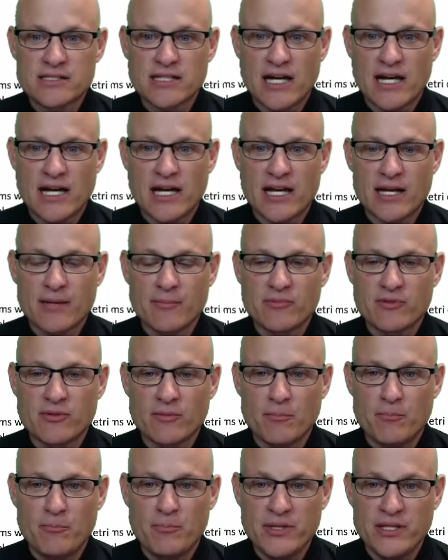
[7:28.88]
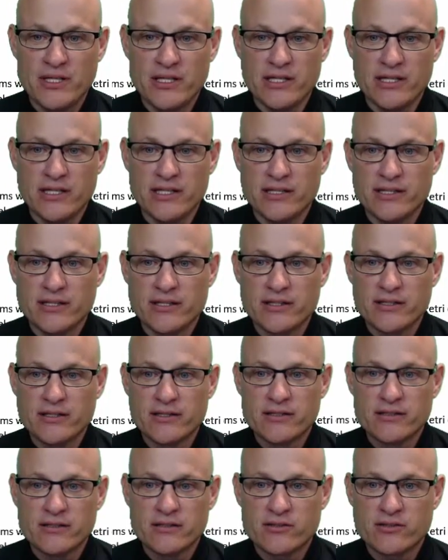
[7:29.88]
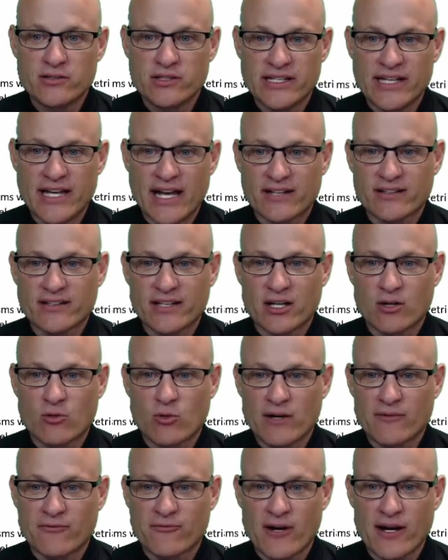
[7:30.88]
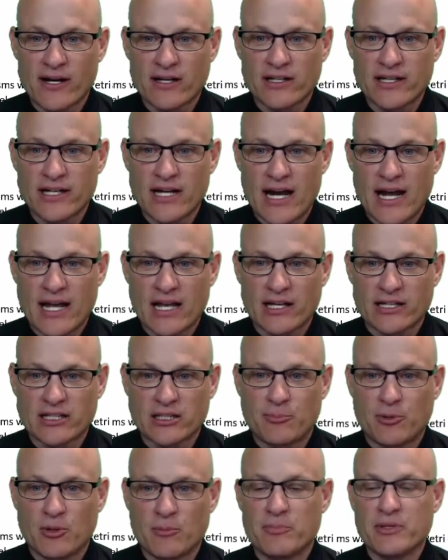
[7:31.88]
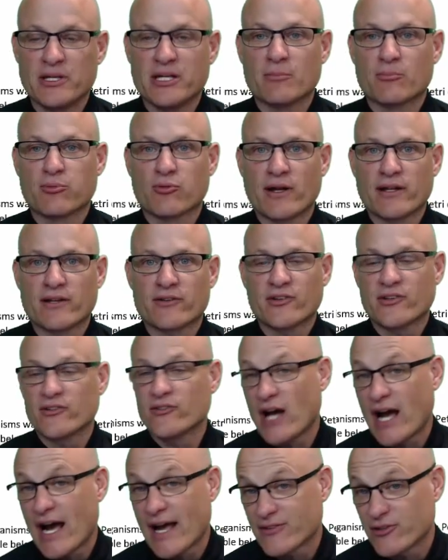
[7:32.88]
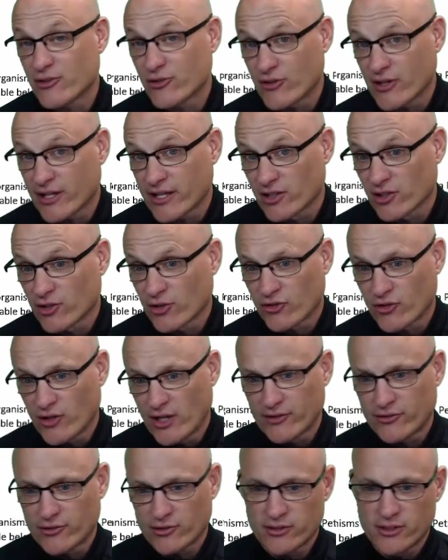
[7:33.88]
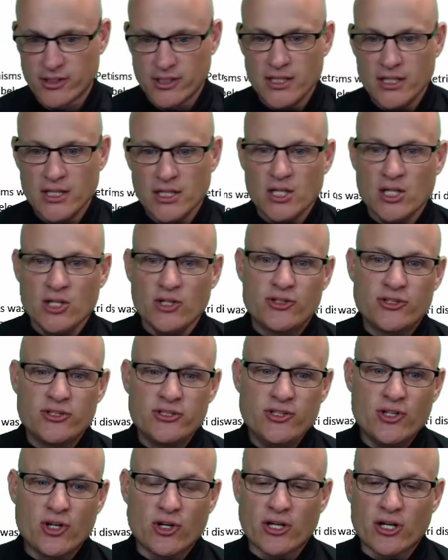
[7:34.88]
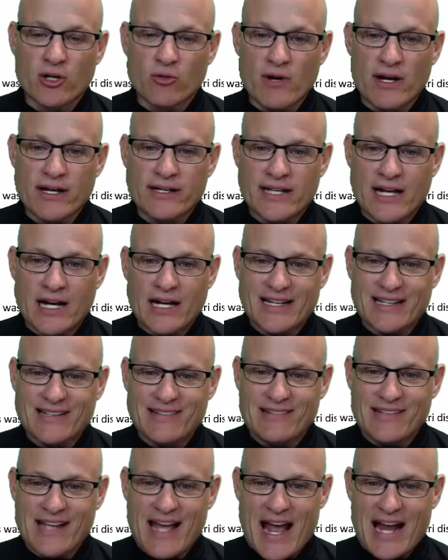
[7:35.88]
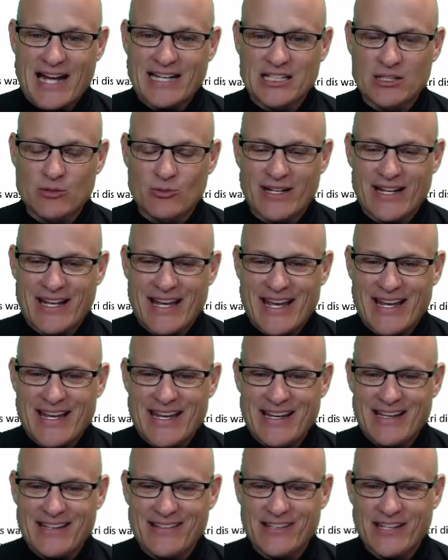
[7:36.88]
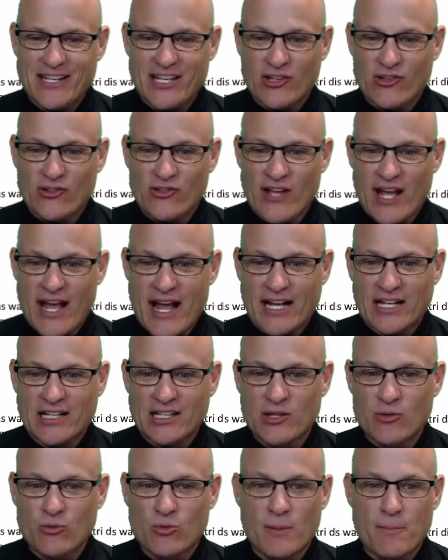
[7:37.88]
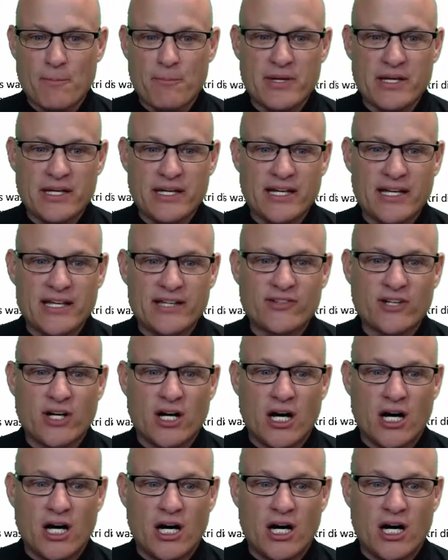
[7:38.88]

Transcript: times b to the x. And quite frankly, I like to put b in parentheses. I just think it looks nicer. You're going to write down exactly what a is, exactly what b is,